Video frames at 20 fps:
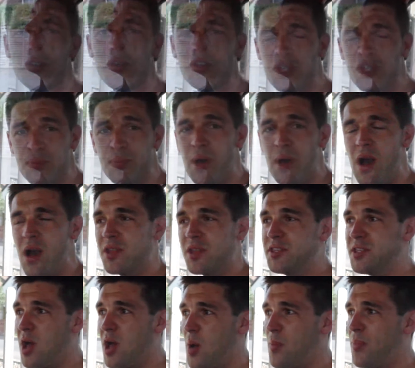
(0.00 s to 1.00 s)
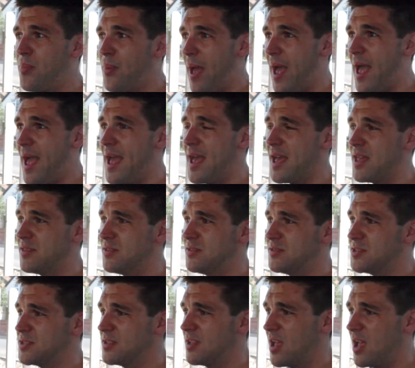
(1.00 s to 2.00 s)
Just parked up,
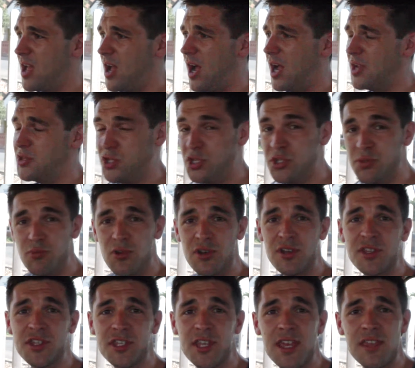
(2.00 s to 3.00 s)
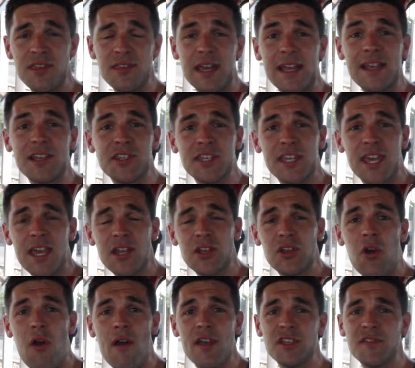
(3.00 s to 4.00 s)
and I just want to say thanks again,
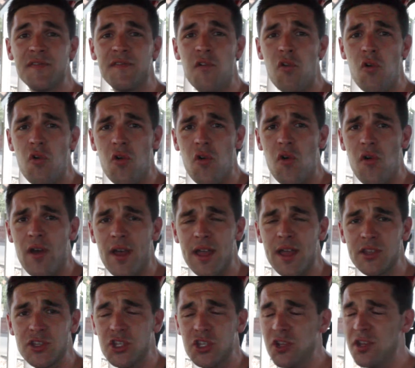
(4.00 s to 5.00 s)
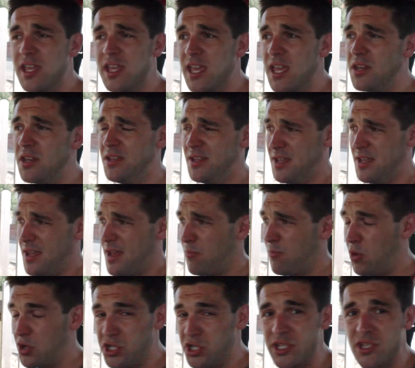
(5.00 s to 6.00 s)
guys, for tuning in,
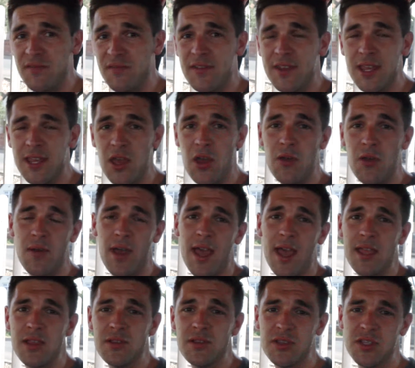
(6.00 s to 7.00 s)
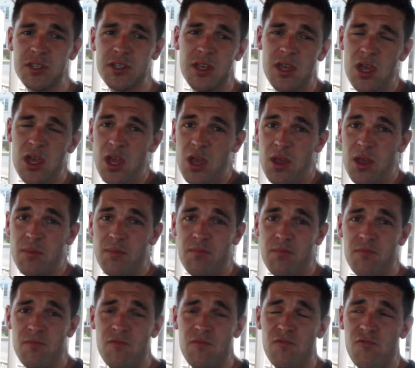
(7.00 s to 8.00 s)
watching the video. And
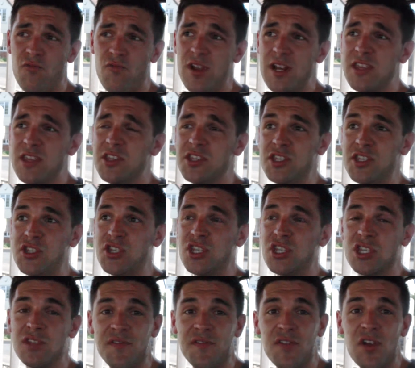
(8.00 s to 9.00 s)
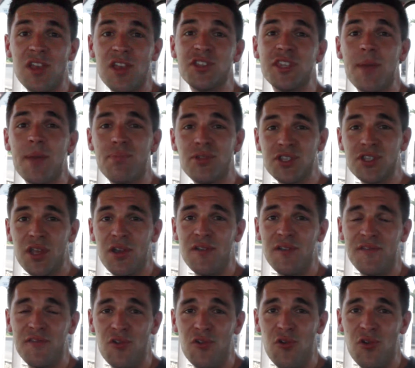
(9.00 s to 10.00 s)
really, this is just the first
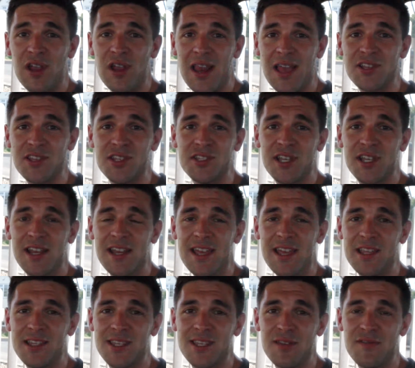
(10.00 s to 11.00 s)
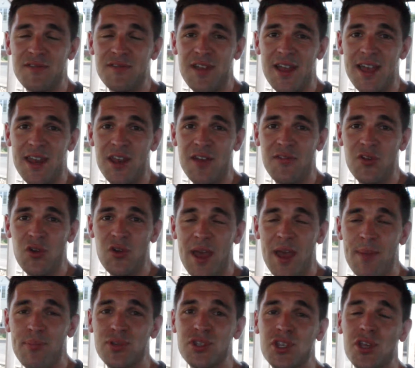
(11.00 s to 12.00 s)
episode for Classics Collective, and I've
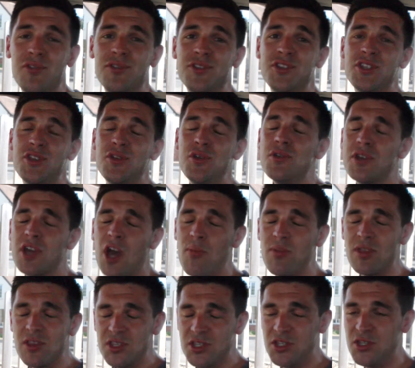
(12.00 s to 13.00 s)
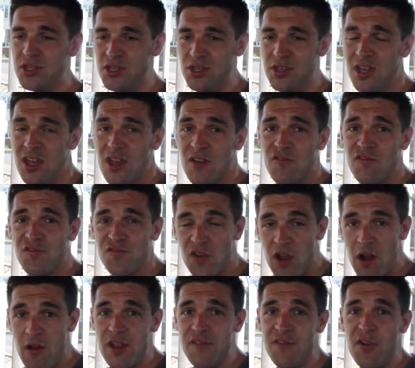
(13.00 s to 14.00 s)
episode 2 coming to you
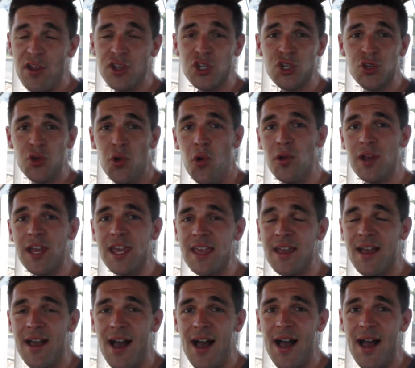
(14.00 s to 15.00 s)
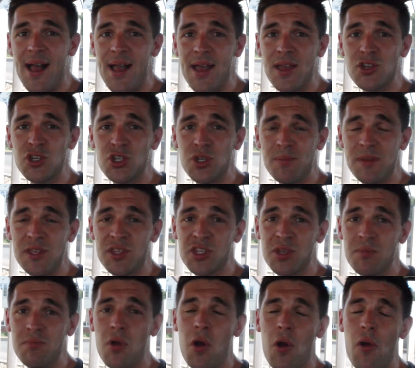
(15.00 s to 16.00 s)
very shortly, should be
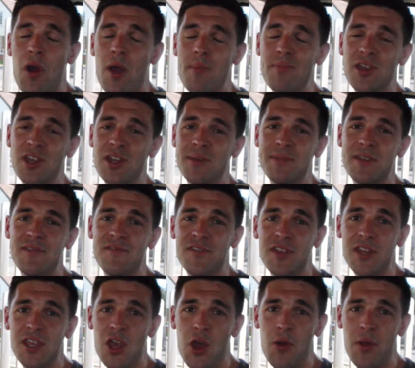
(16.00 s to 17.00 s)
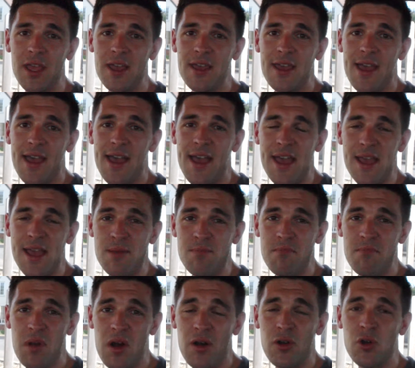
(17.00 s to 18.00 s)
tomorrow, I'm going to be videoing a
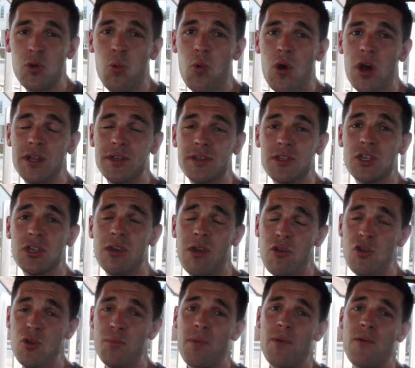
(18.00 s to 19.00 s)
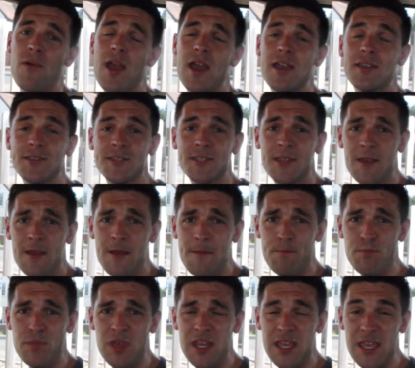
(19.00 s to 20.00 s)
Mark I Cooper S
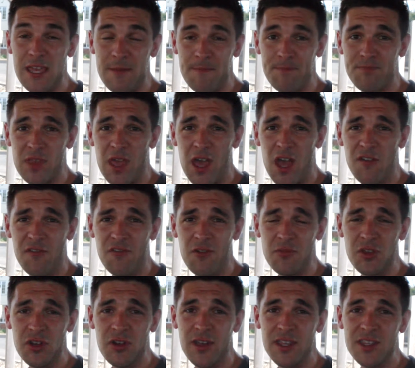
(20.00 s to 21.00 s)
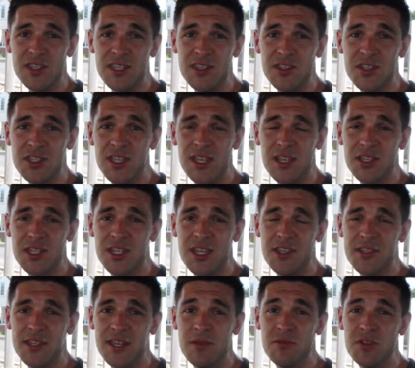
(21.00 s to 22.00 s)
Mini from the
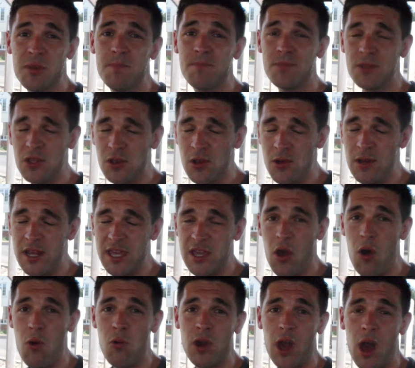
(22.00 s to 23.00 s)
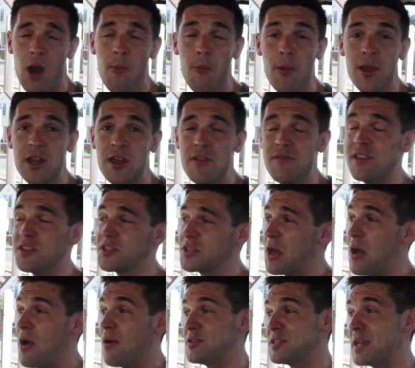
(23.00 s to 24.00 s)
1960s, and it was a Bewley Gold Cup winner. This
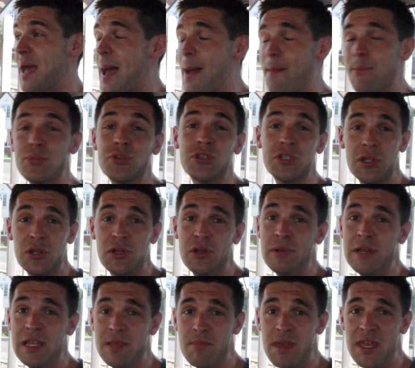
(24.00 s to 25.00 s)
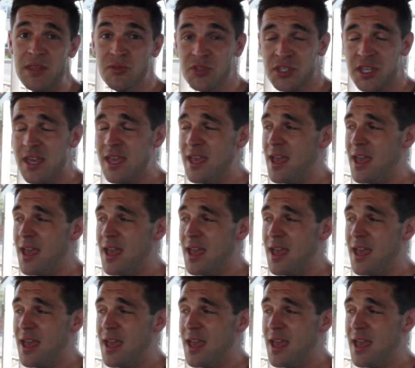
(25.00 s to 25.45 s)
car is absolutely mint,